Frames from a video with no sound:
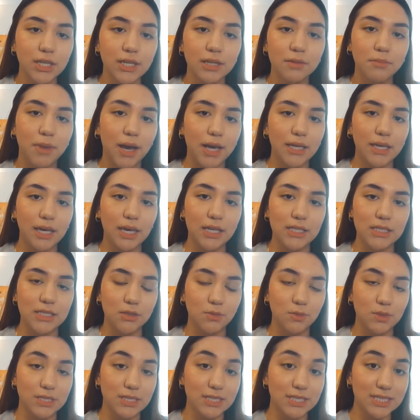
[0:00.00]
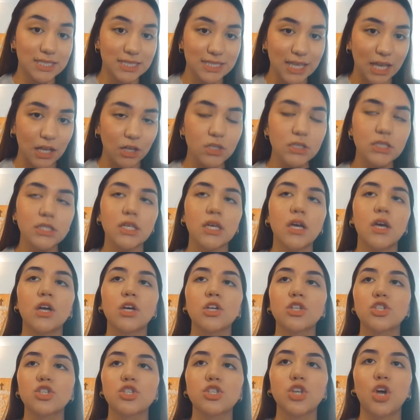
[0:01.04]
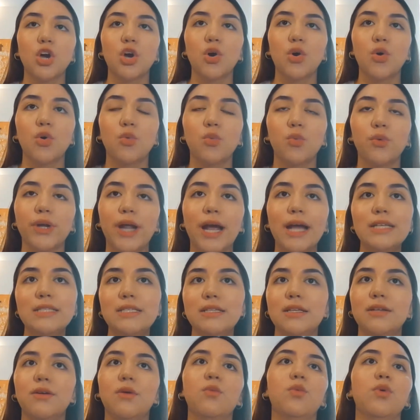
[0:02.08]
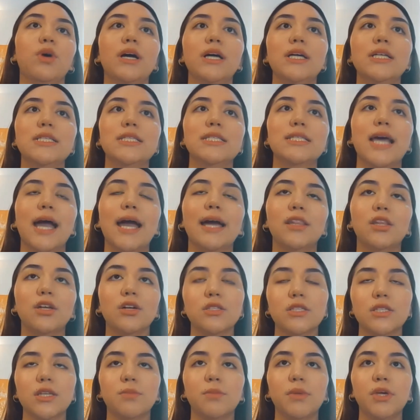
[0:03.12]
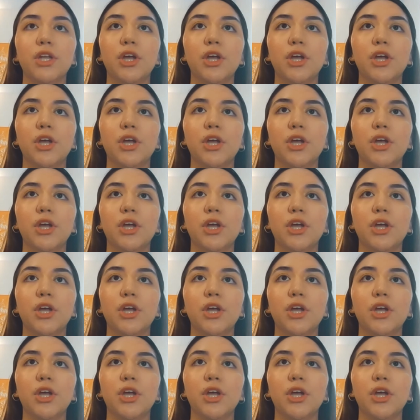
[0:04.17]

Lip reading: In my case, it was sales. So what I did was I looked up,